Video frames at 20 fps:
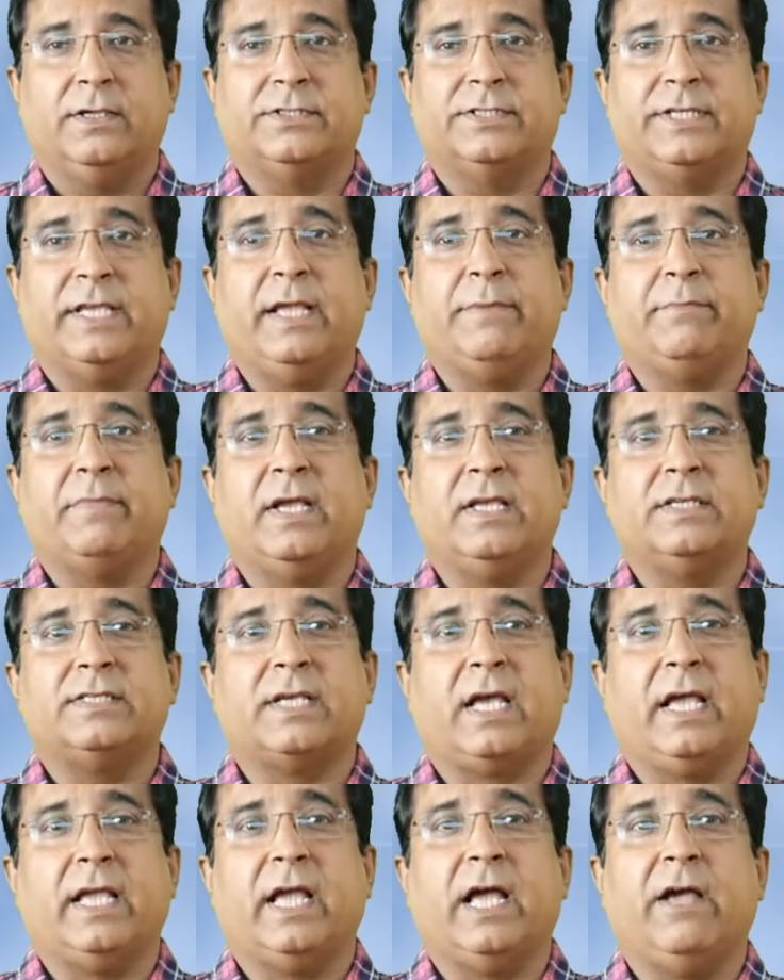same
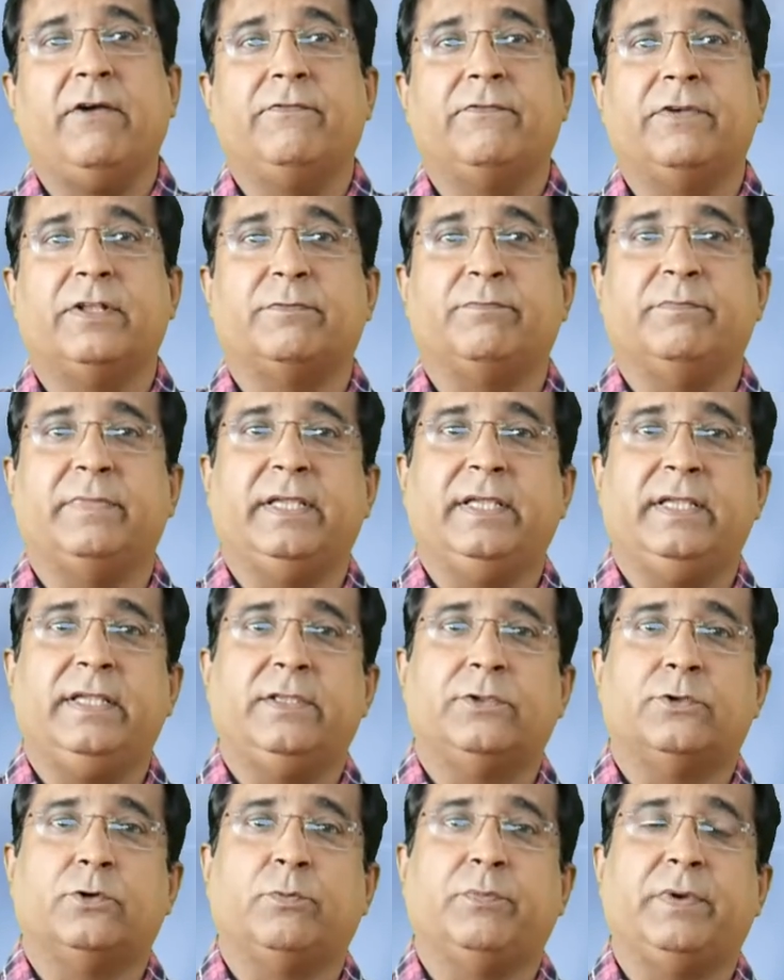as I have with
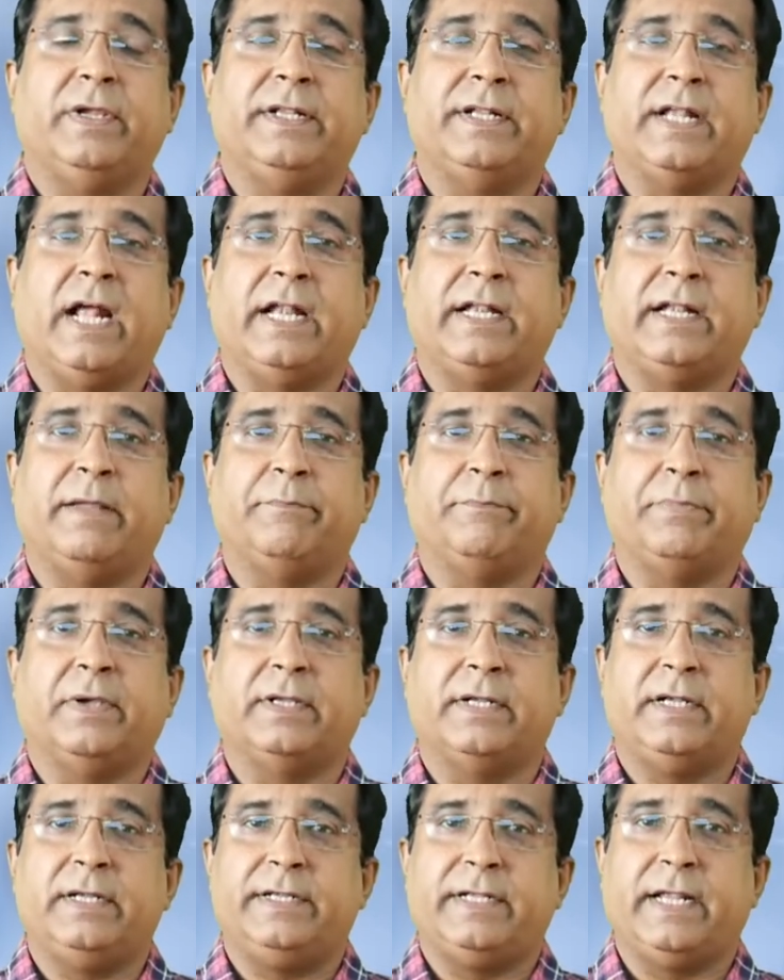me to be 9
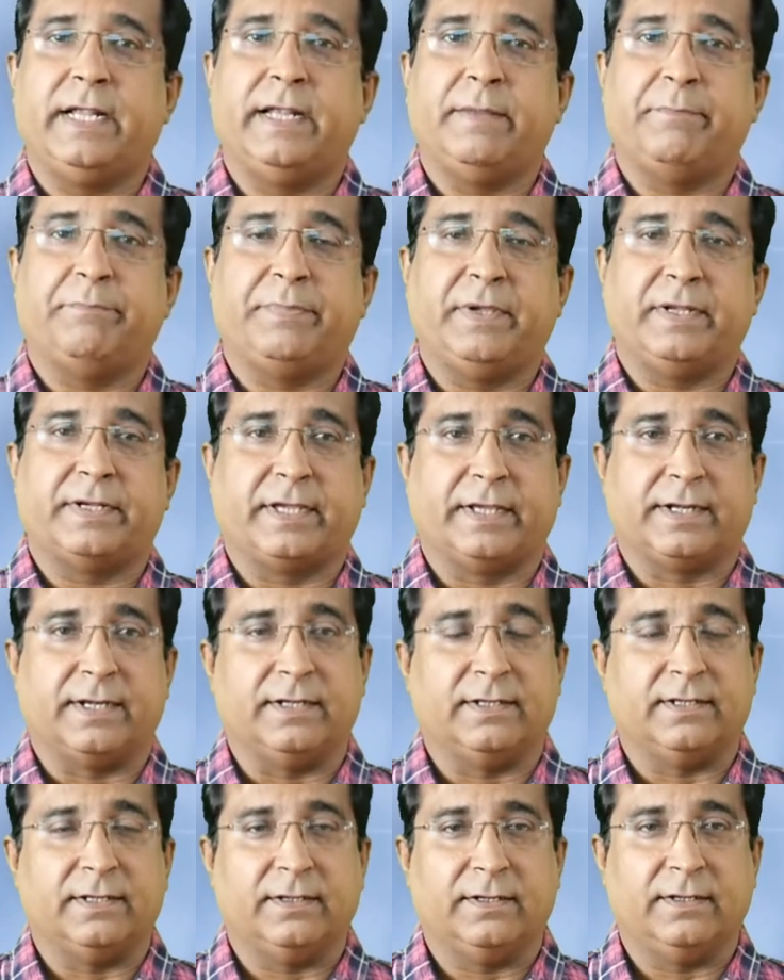ampere and 10 ampere
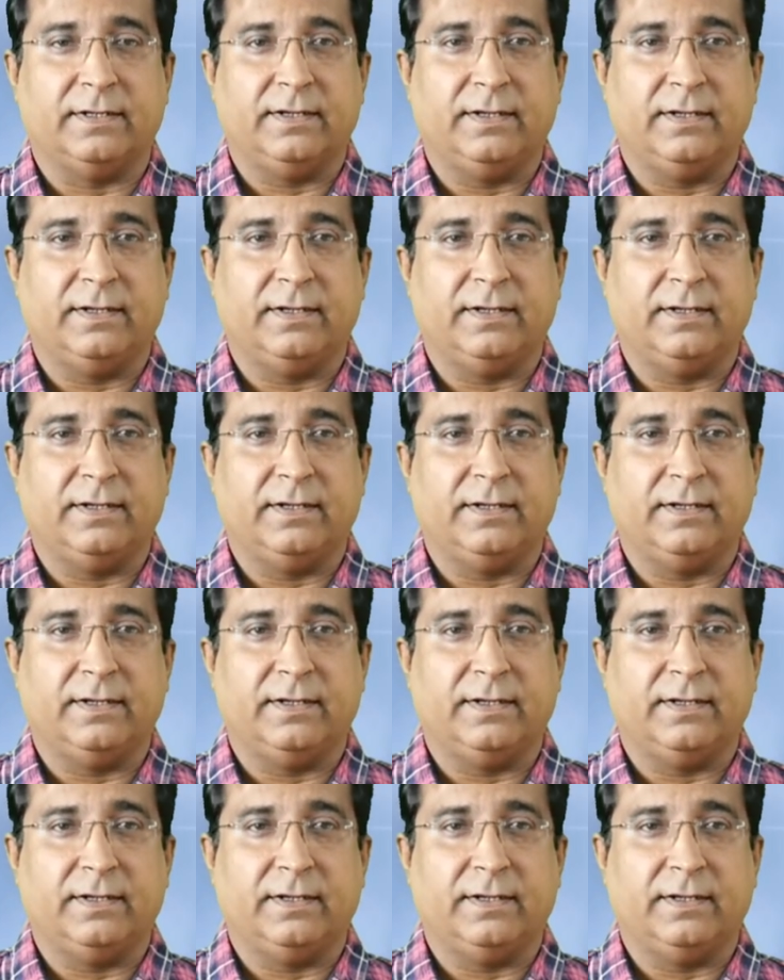current.